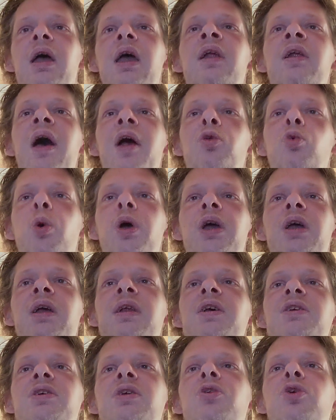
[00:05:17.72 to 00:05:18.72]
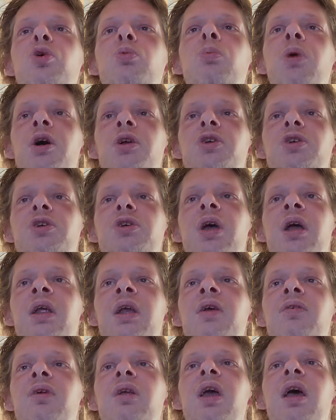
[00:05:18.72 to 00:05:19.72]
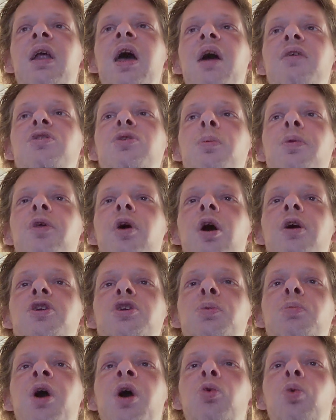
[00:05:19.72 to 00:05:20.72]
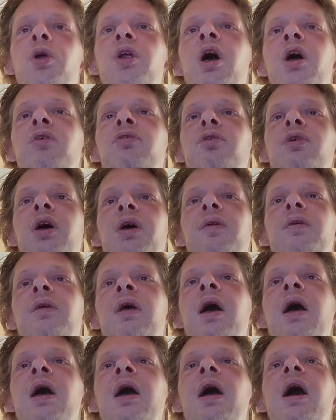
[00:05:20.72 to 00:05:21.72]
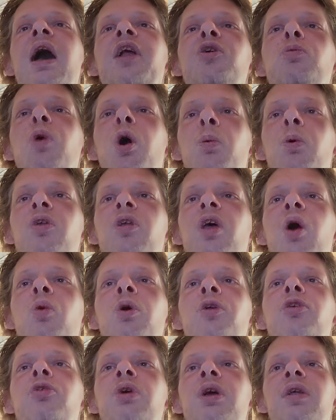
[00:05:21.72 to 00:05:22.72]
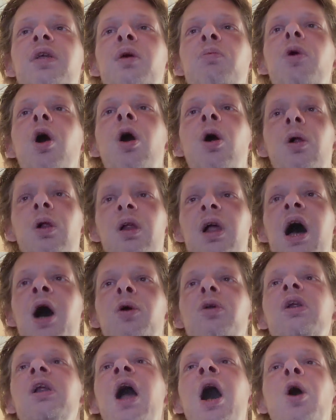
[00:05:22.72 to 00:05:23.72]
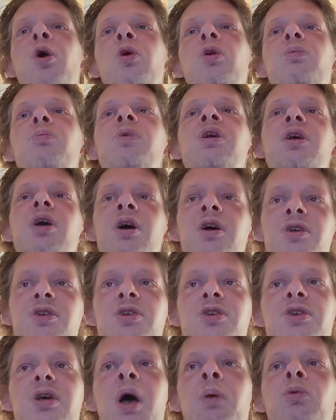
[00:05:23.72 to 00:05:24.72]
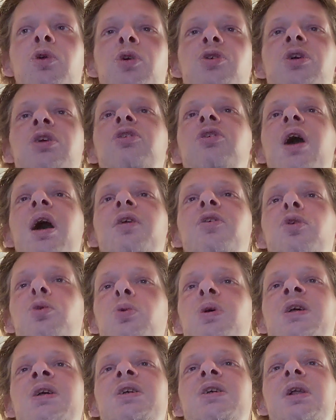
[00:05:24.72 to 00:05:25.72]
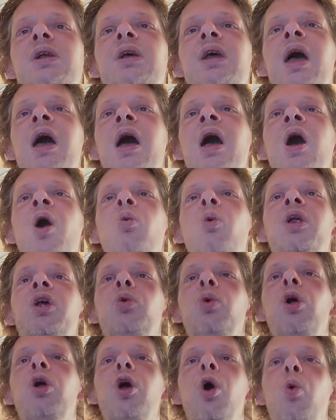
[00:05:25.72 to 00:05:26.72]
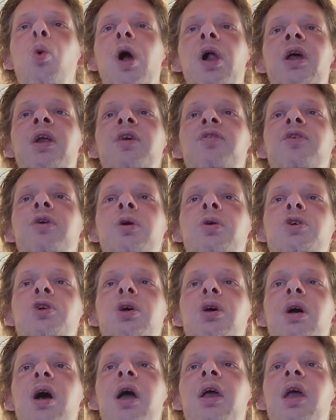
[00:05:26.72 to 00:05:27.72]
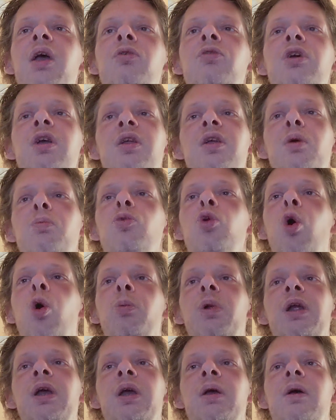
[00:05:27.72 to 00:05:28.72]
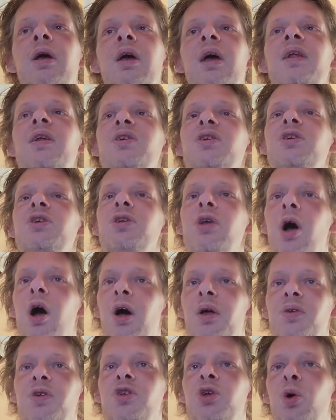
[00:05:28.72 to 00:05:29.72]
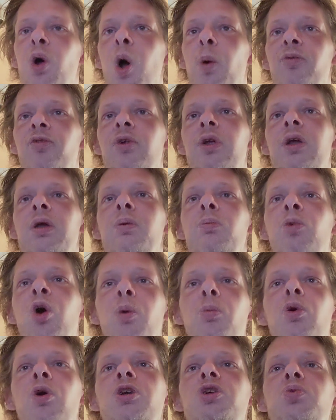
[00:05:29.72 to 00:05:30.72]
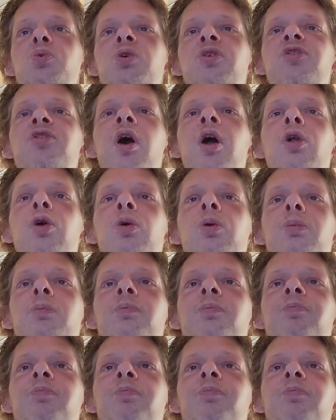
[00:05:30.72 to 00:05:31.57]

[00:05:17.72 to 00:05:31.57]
In that way, it isn't too much, and even can have some thoughts about what I have read. At the moment, I want to read them all out loud, because I'm losing track too easily. When it will go well in the future, I can read them normally. It is a start, so hopefully more books will follow.